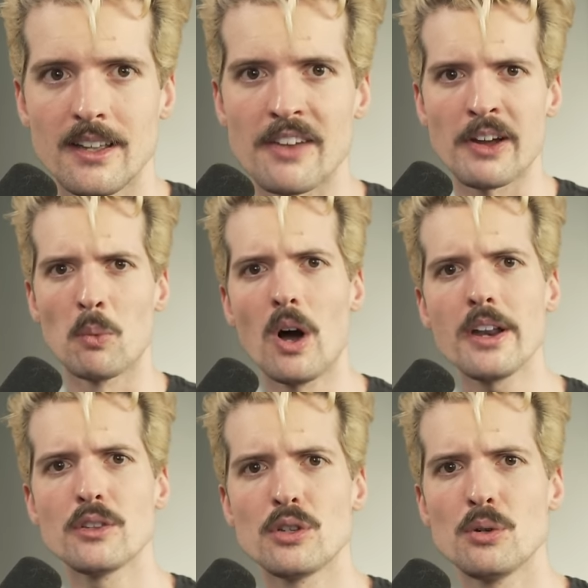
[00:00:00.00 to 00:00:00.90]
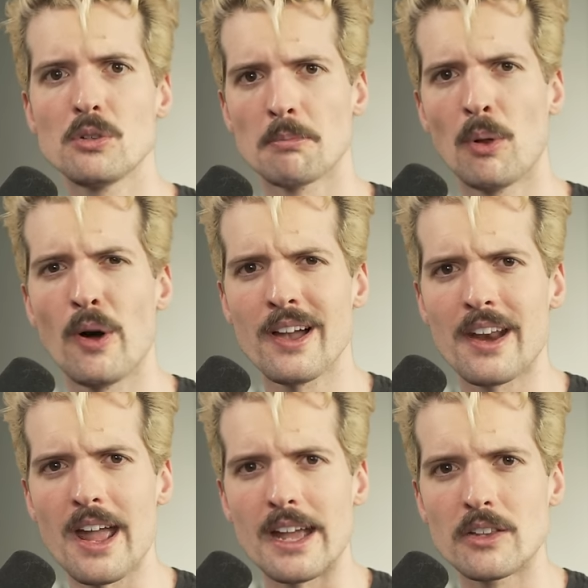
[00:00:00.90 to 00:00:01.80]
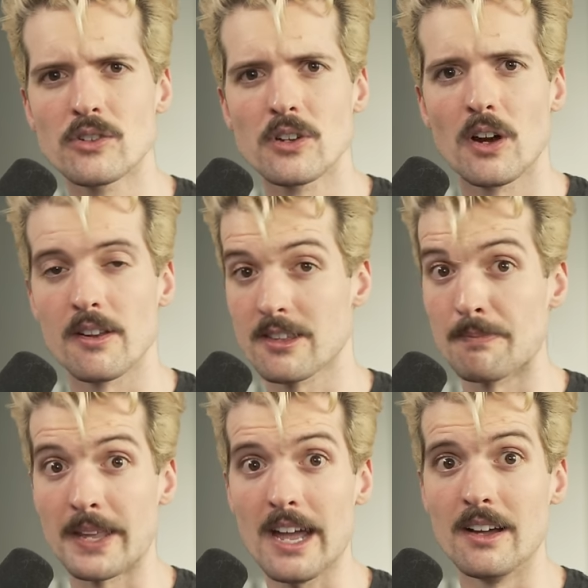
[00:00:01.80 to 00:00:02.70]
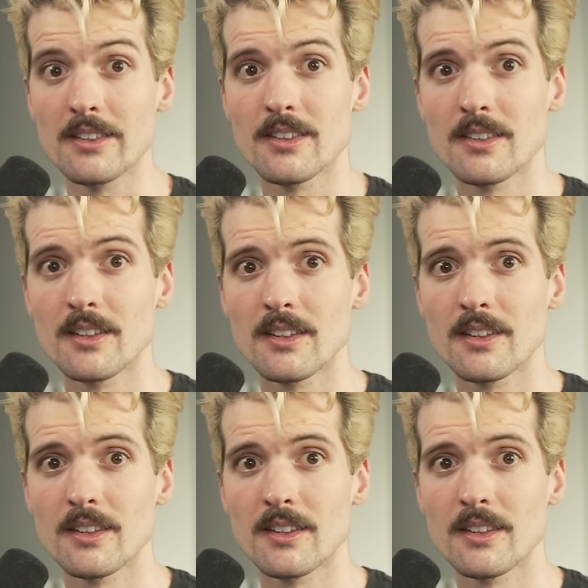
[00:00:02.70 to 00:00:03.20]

If I wanted to deploy on Edge on something else,